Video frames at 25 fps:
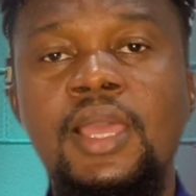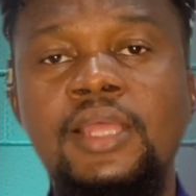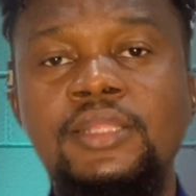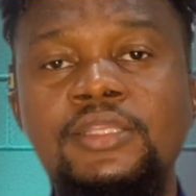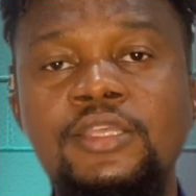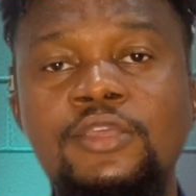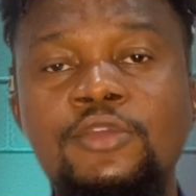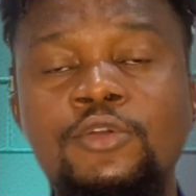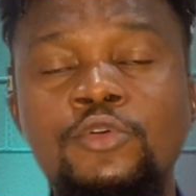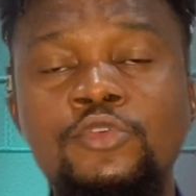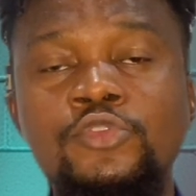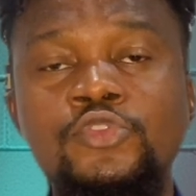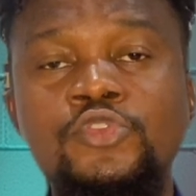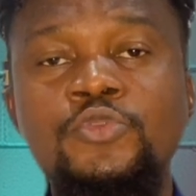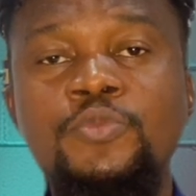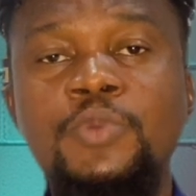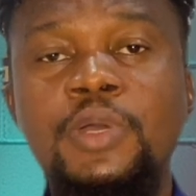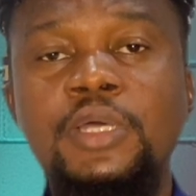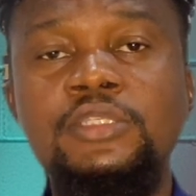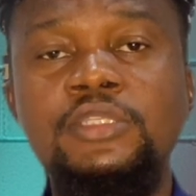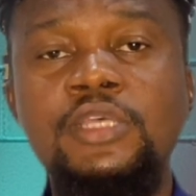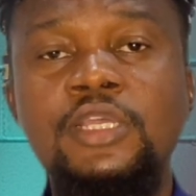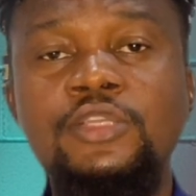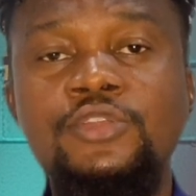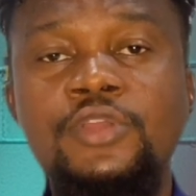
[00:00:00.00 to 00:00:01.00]
I think
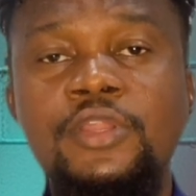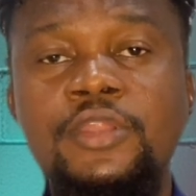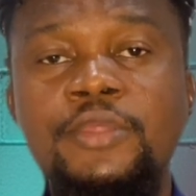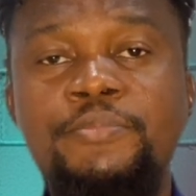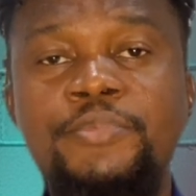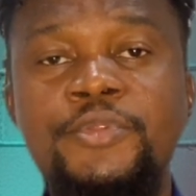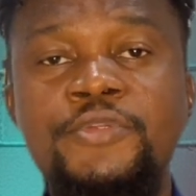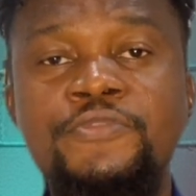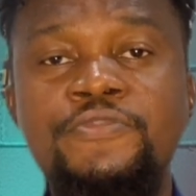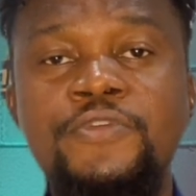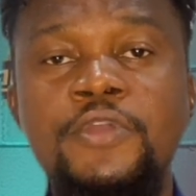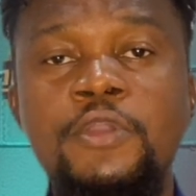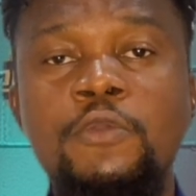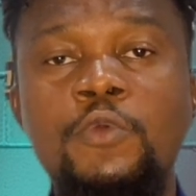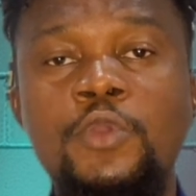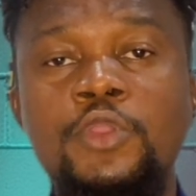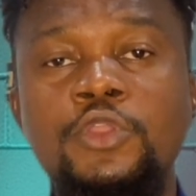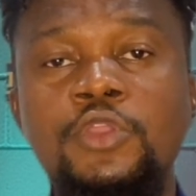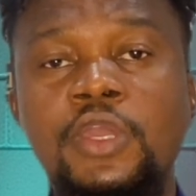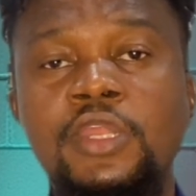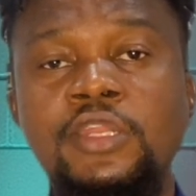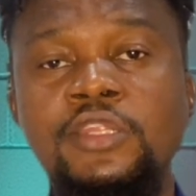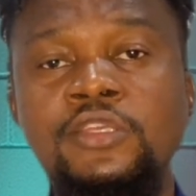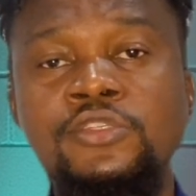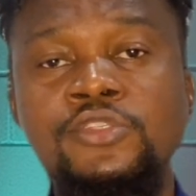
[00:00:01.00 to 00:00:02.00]
consumers actually prefer when
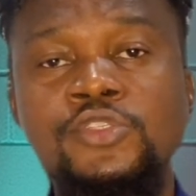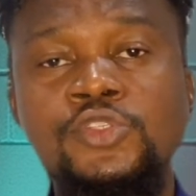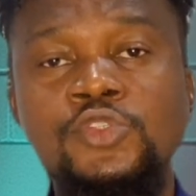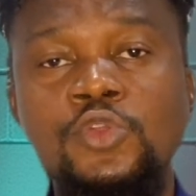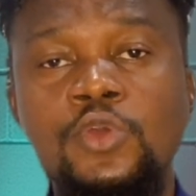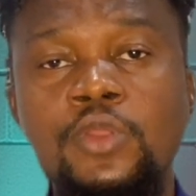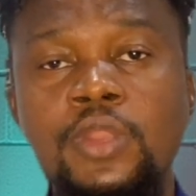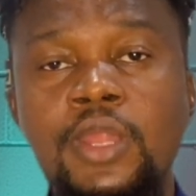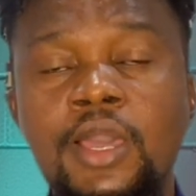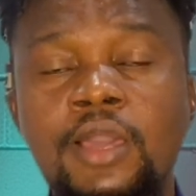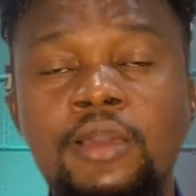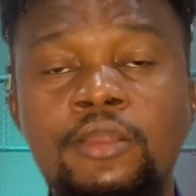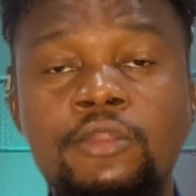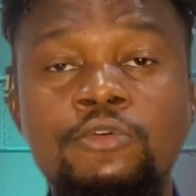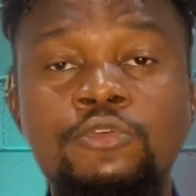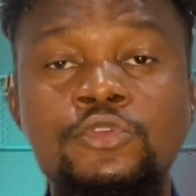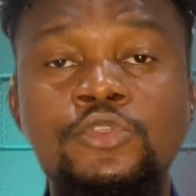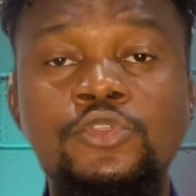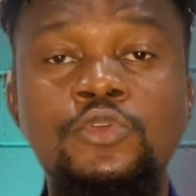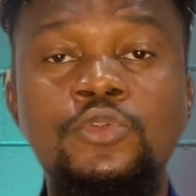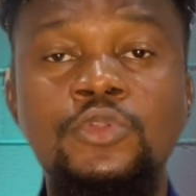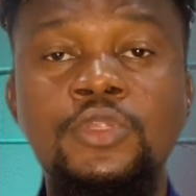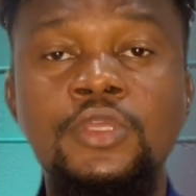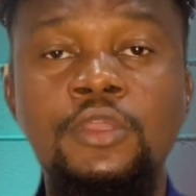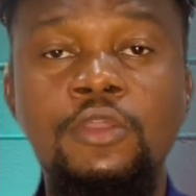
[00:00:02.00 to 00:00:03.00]
you are the installer and
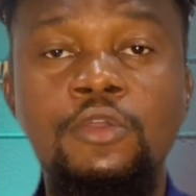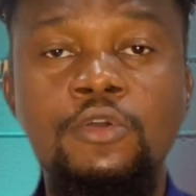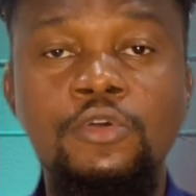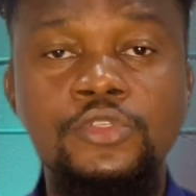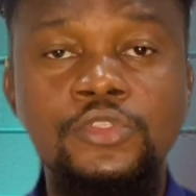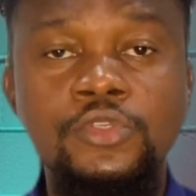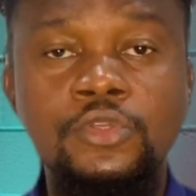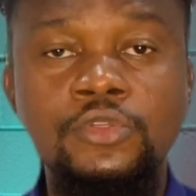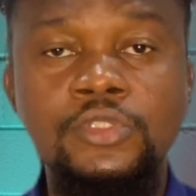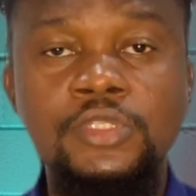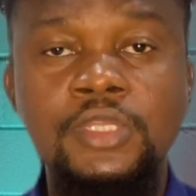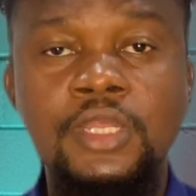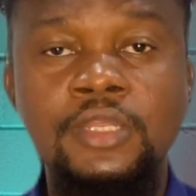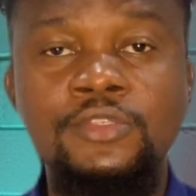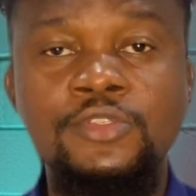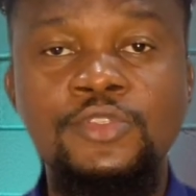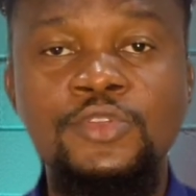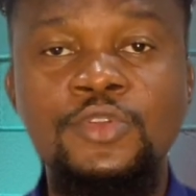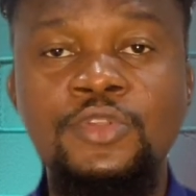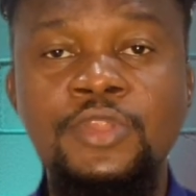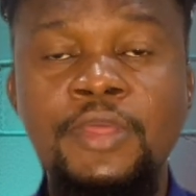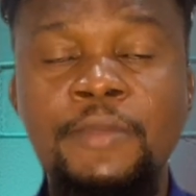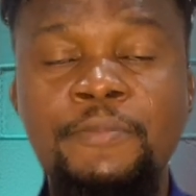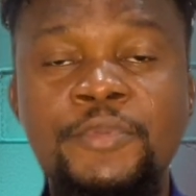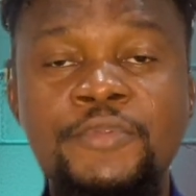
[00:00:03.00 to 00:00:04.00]
also the consultant.
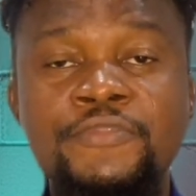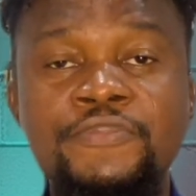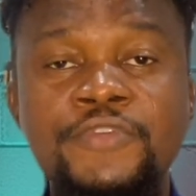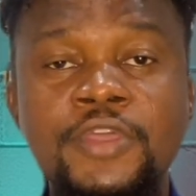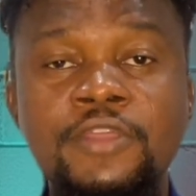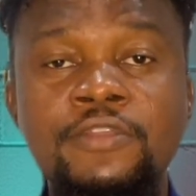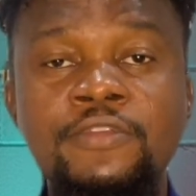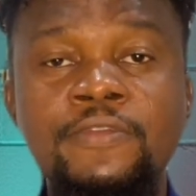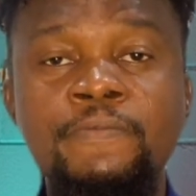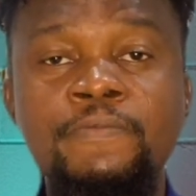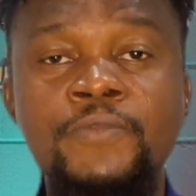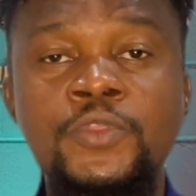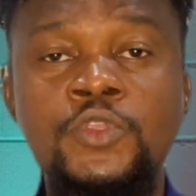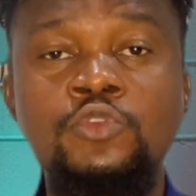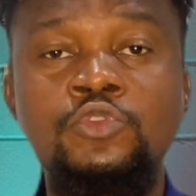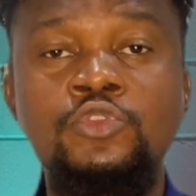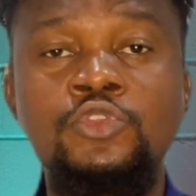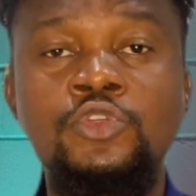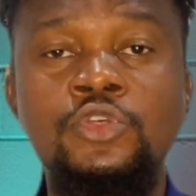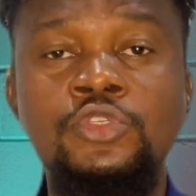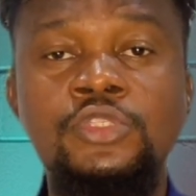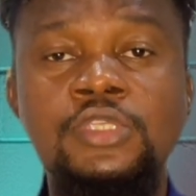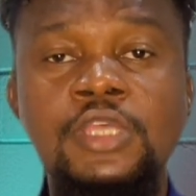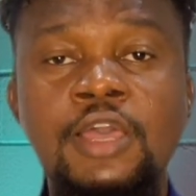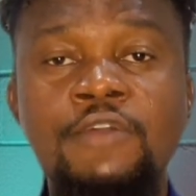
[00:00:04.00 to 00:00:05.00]
So they prefer you
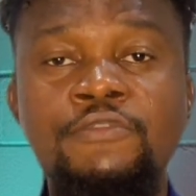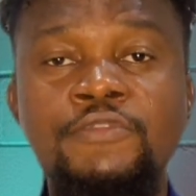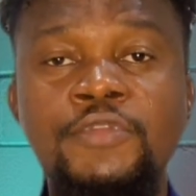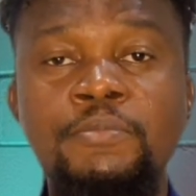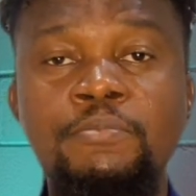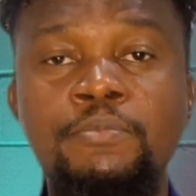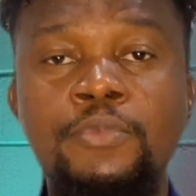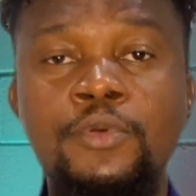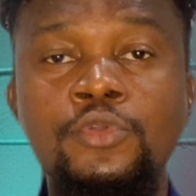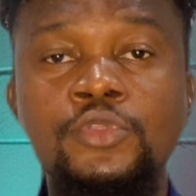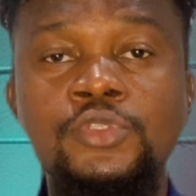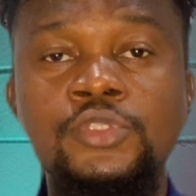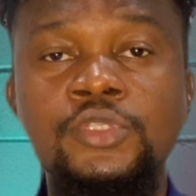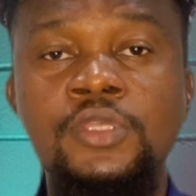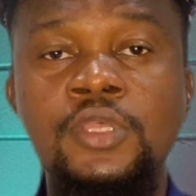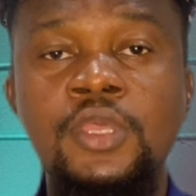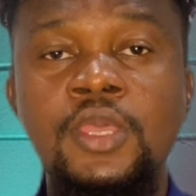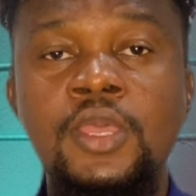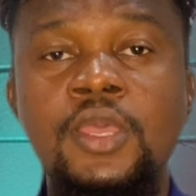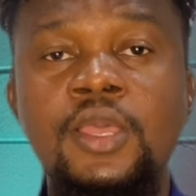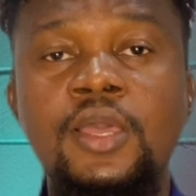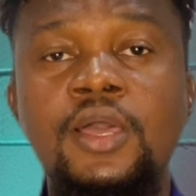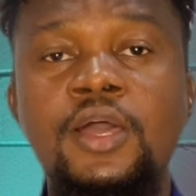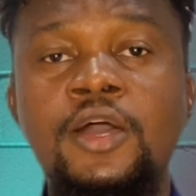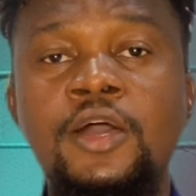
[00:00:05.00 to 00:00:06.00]
just having both
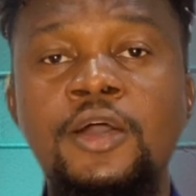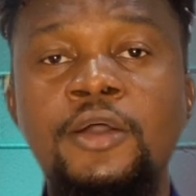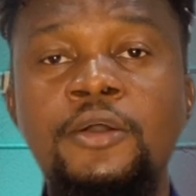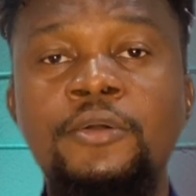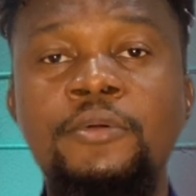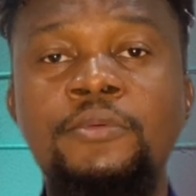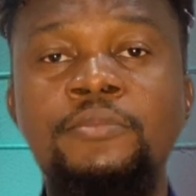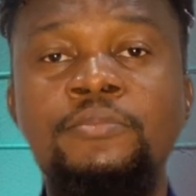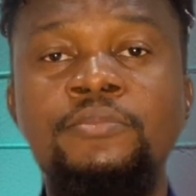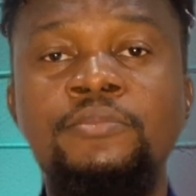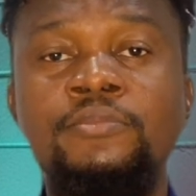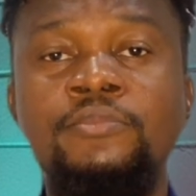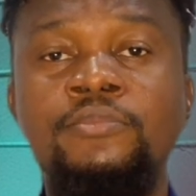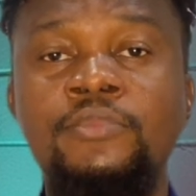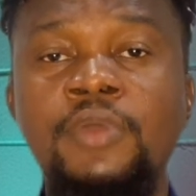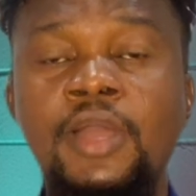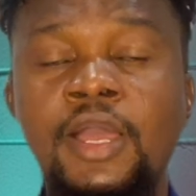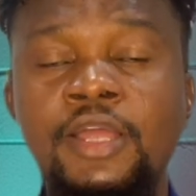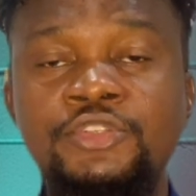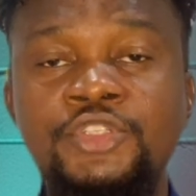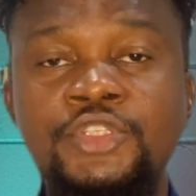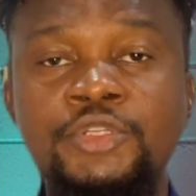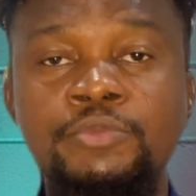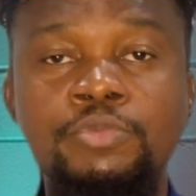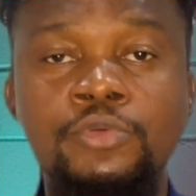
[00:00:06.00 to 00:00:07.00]

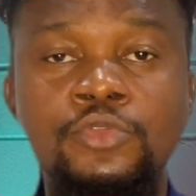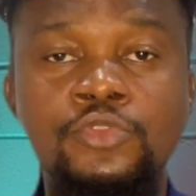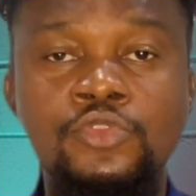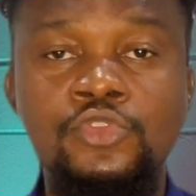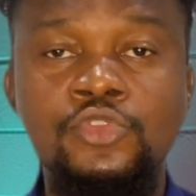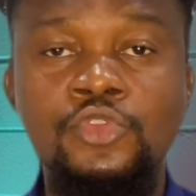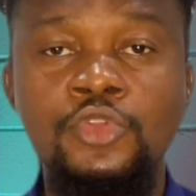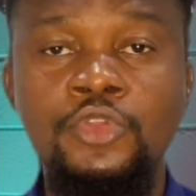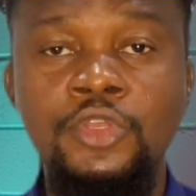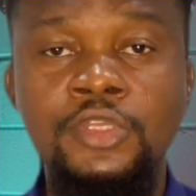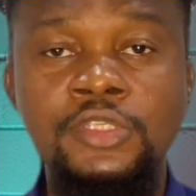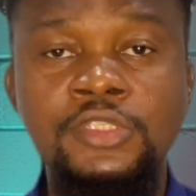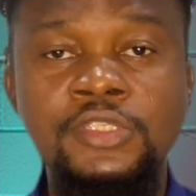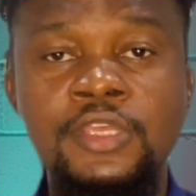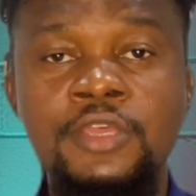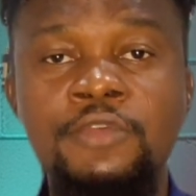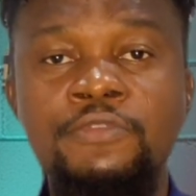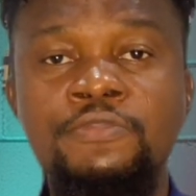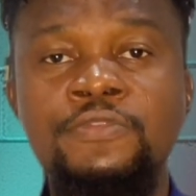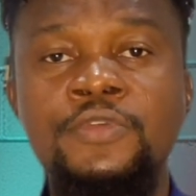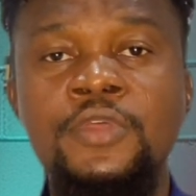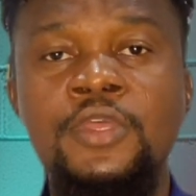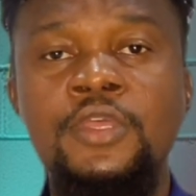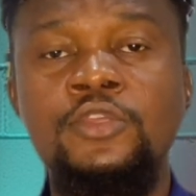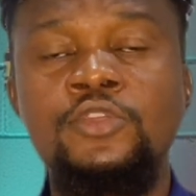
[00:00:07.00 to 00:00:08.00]
attributes to
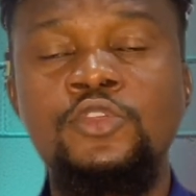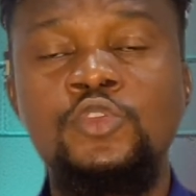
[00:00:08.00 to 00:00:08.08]
yourself.